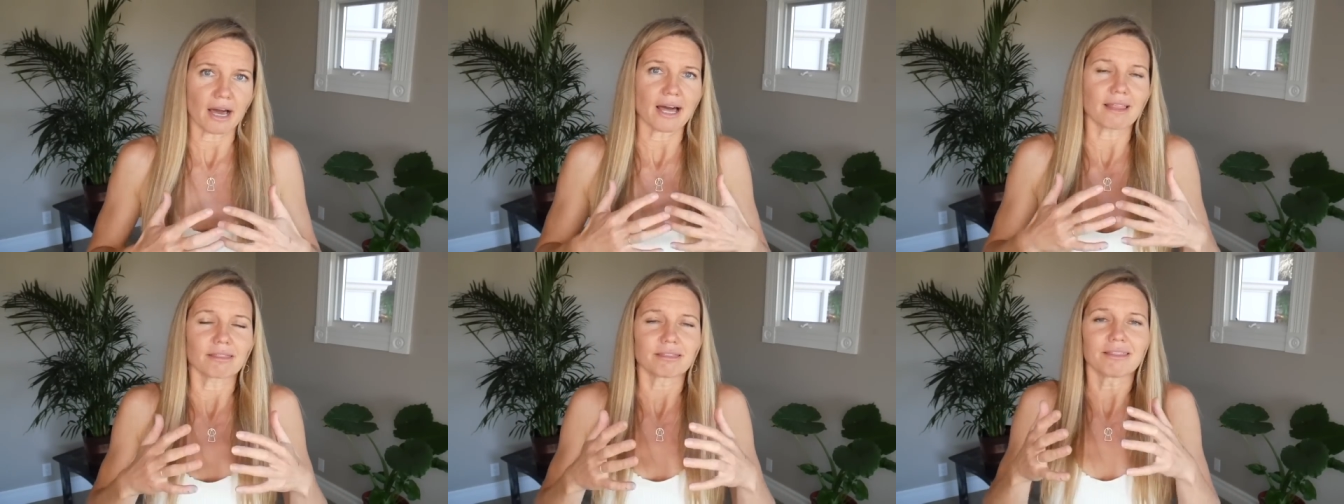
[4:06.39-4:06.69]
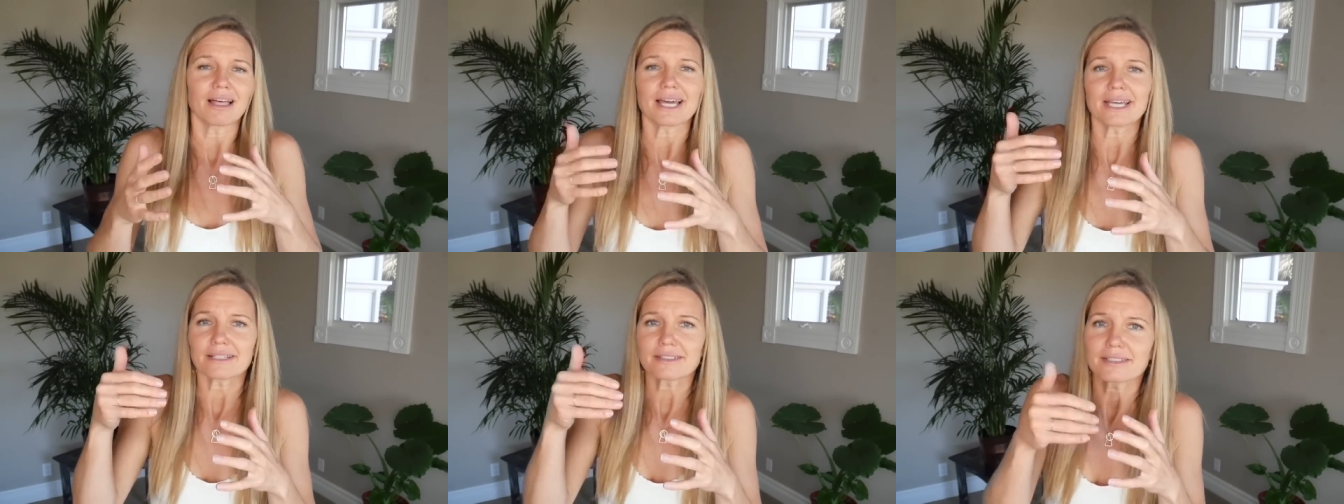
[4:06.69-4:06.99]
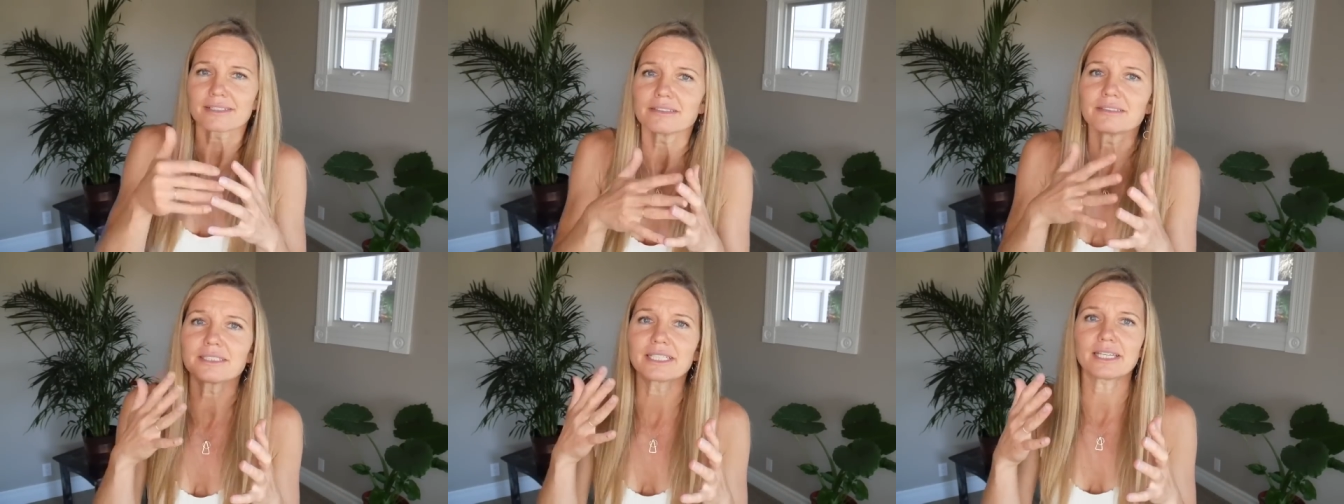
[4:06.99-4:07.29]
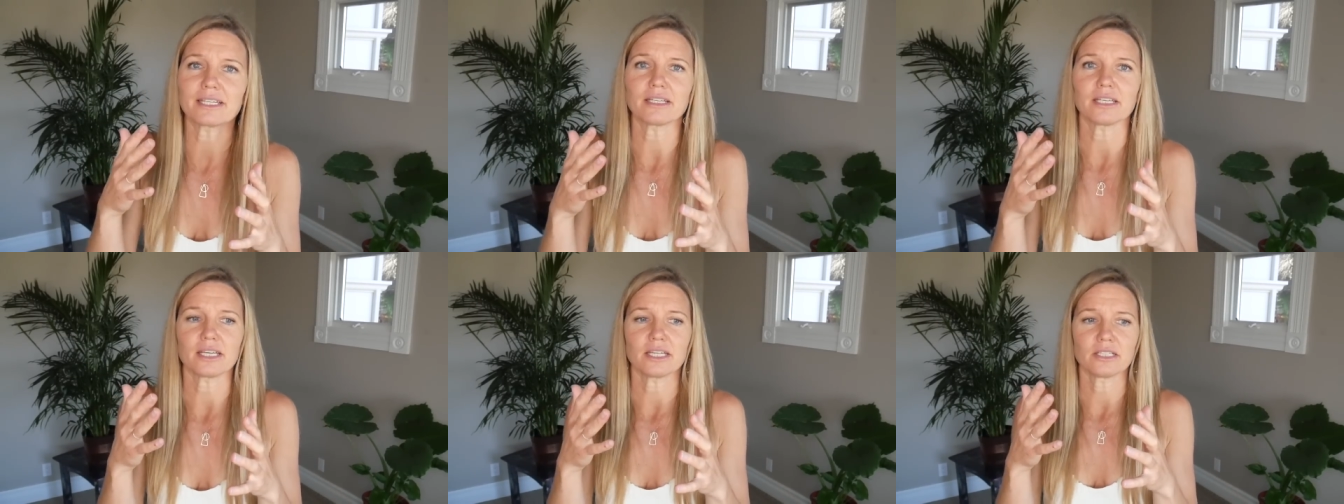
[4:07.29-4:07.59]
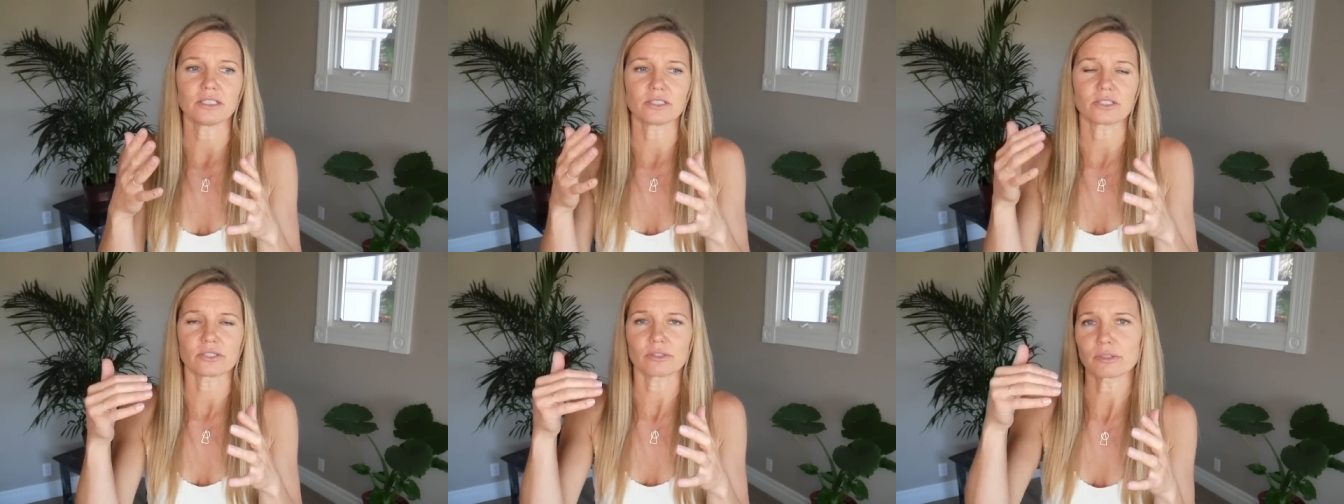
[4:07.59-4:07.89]
I like to lean
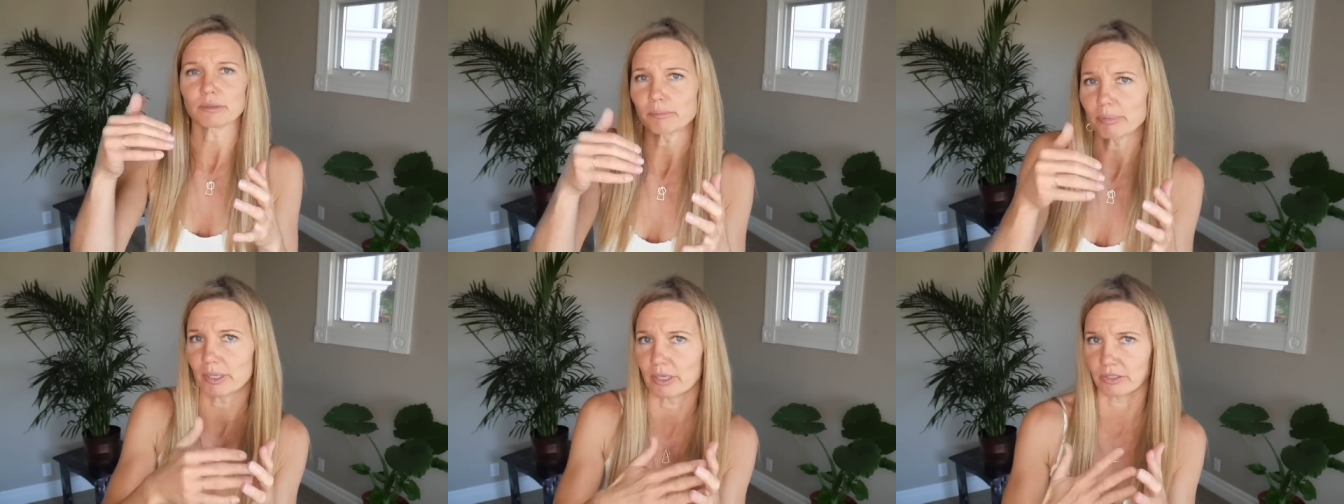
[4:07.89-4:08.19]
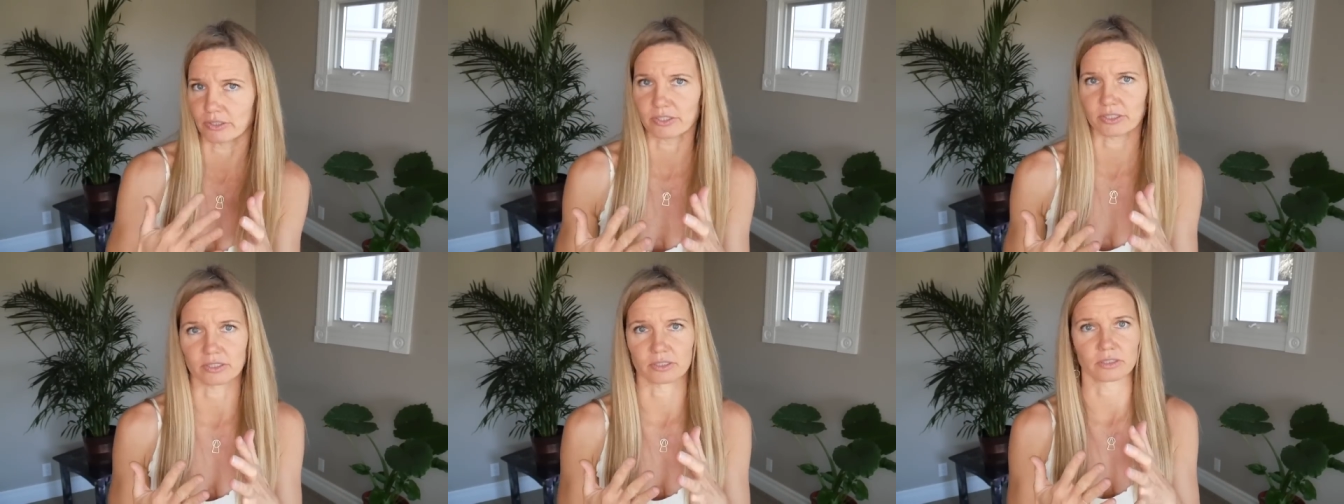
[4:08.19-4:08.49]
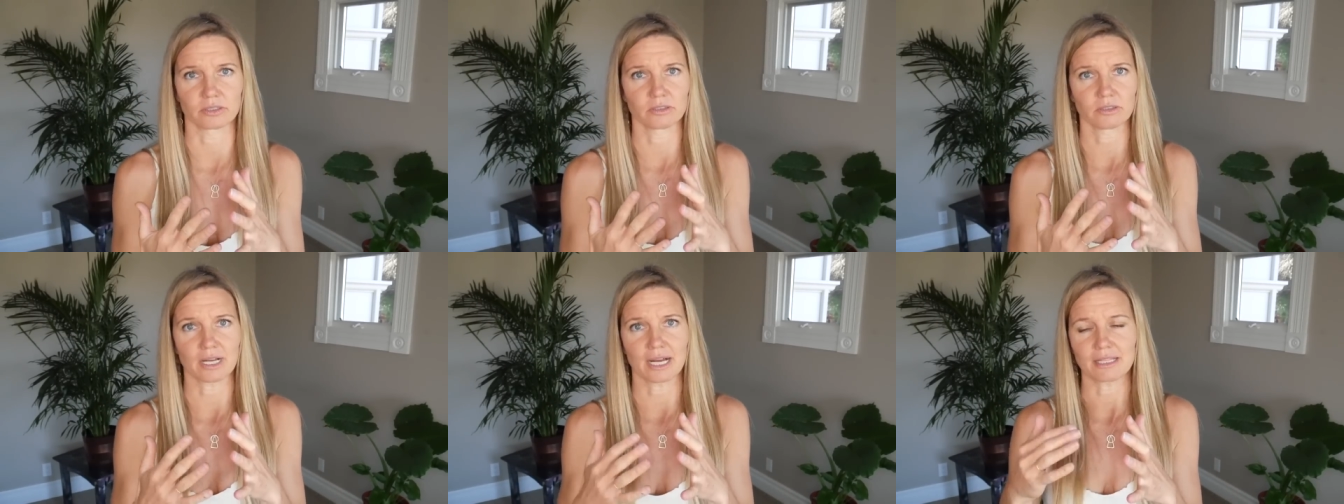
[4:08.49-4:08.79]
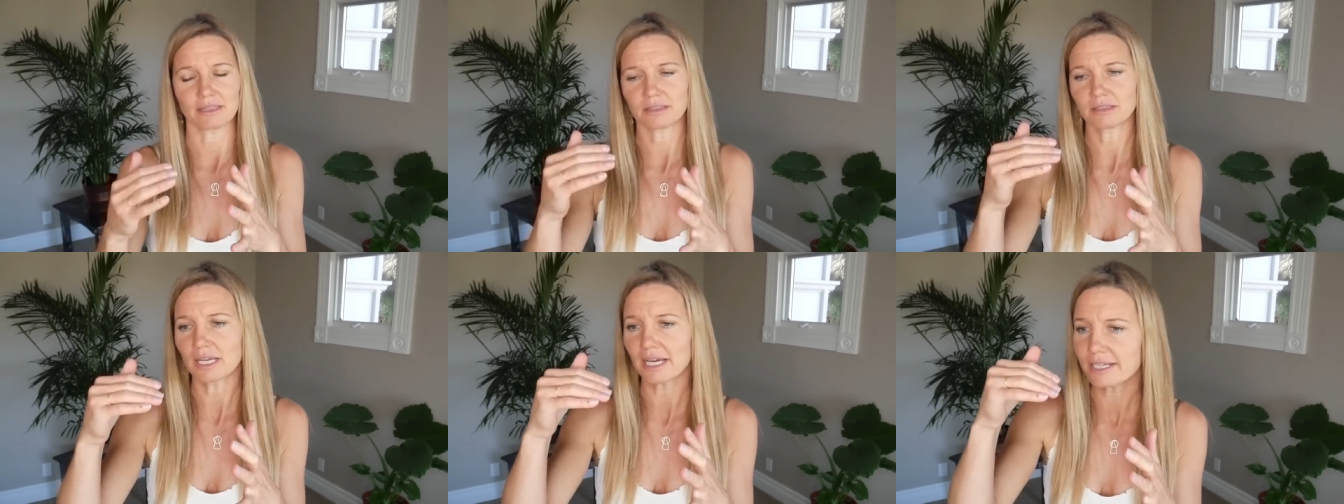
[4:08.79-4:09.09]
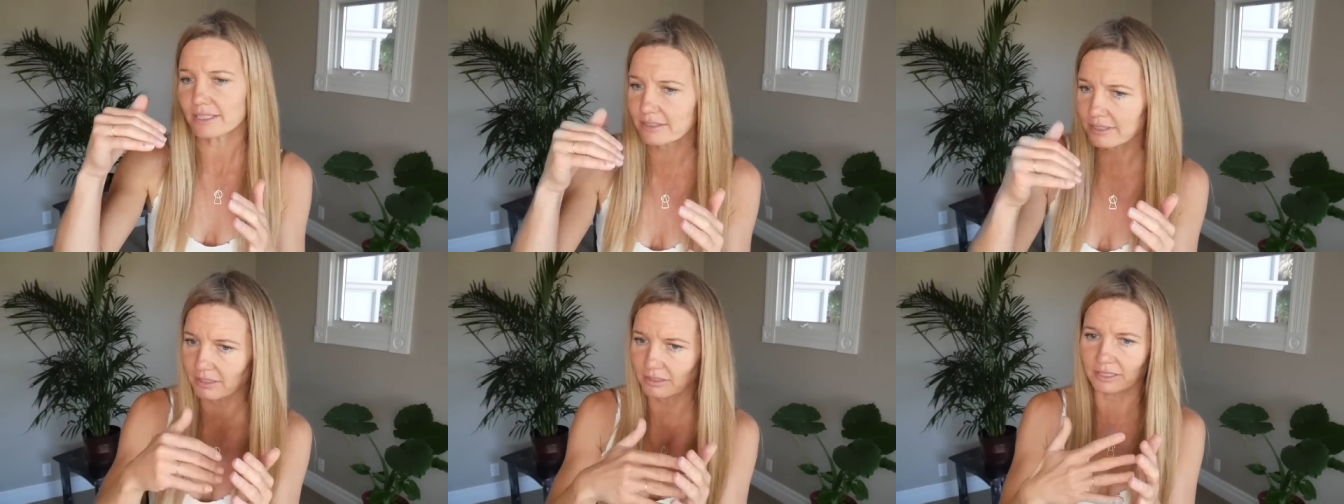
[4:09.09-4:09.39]
into the personal, I
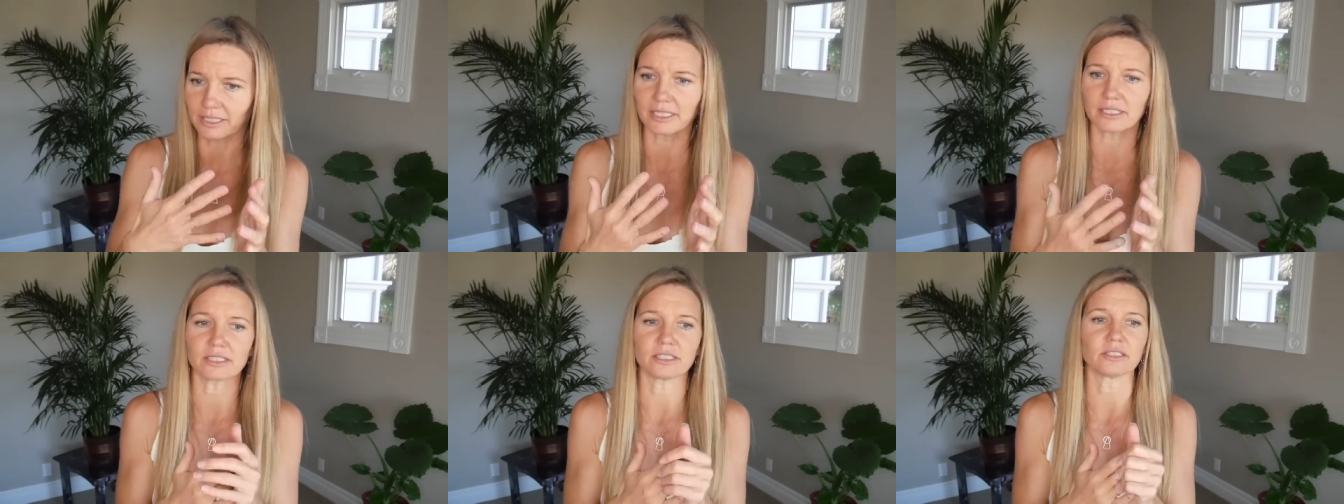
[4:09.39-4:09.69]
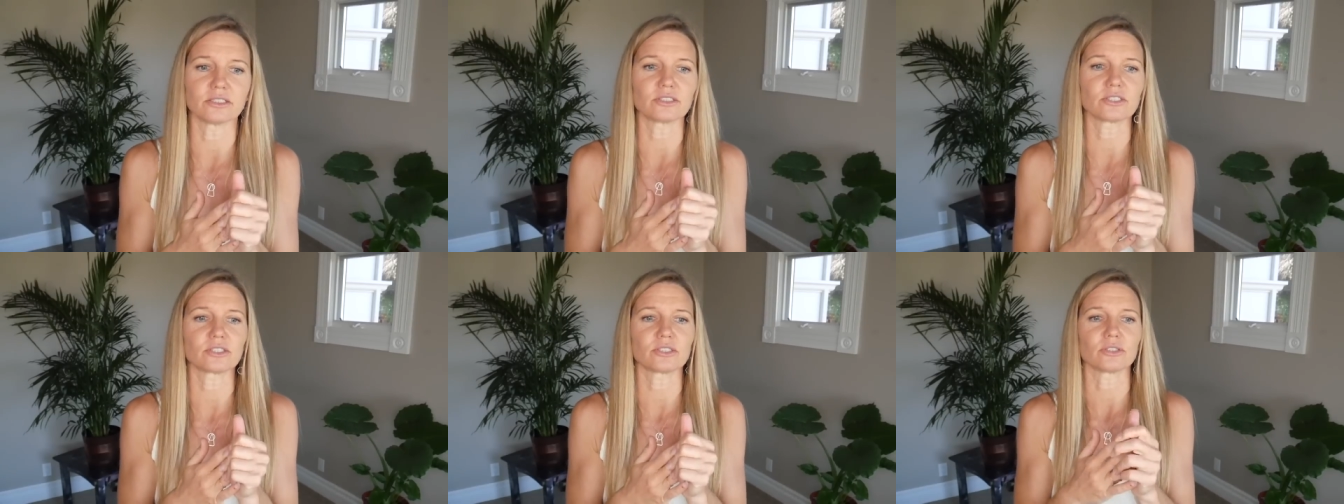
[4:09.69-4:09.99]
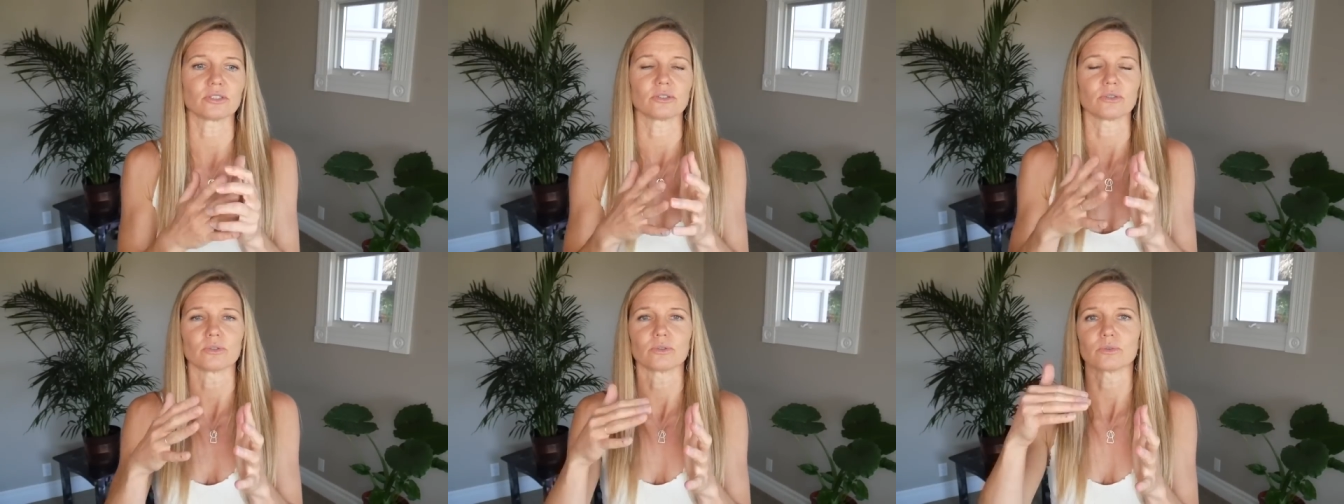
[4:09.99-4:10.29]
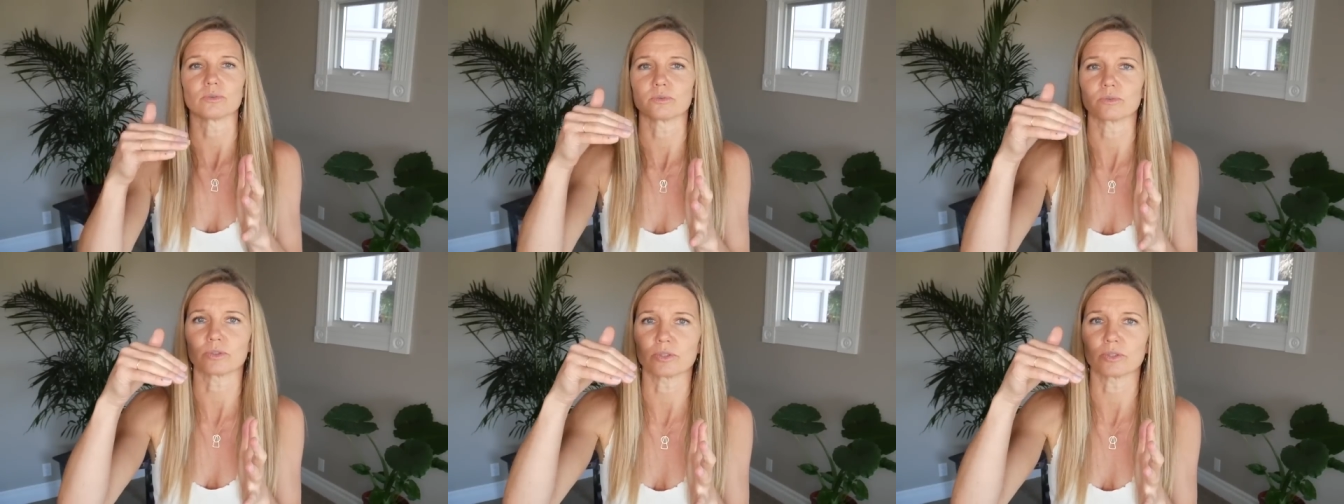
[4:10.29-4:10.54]
like to lean into